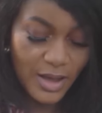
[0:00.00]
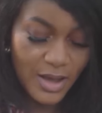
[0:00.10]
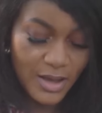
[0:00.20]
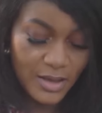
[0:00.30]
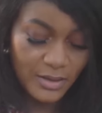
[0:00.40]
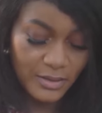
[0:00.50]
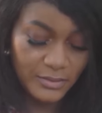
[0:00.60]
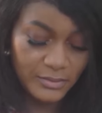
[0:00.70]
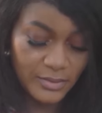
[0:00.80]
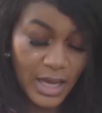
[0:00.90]

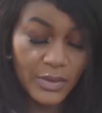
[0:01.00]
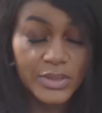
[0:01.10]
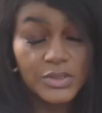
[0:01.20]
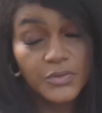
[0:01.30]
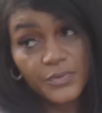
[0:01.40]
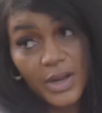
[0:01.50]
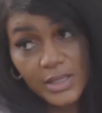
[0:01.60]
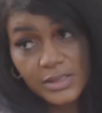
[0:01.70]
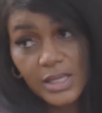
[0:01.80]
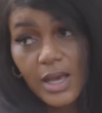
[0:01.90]
I went to
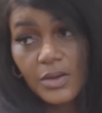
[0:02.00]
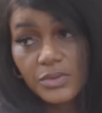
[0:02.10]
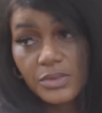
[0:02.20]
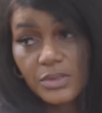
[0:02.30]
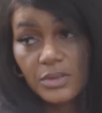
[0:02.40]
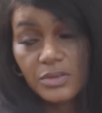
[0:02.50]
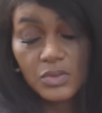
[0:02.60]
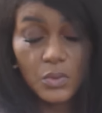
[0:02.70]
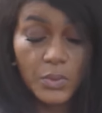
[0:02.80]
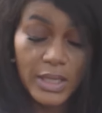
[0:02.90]
Frank's house
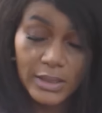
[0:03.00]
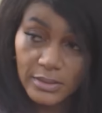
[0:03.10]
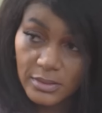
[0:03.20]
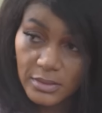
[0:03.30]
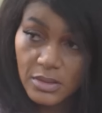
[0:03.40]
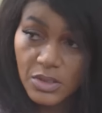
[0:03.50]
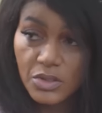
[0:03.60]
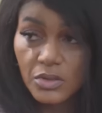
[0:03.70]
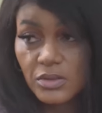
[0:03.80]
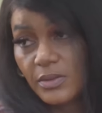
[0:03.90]
so we can
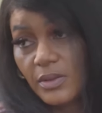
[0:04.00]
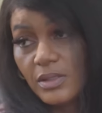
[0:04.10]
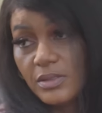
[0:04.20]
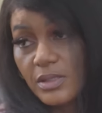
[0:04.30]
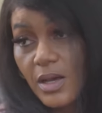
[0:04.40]
sort things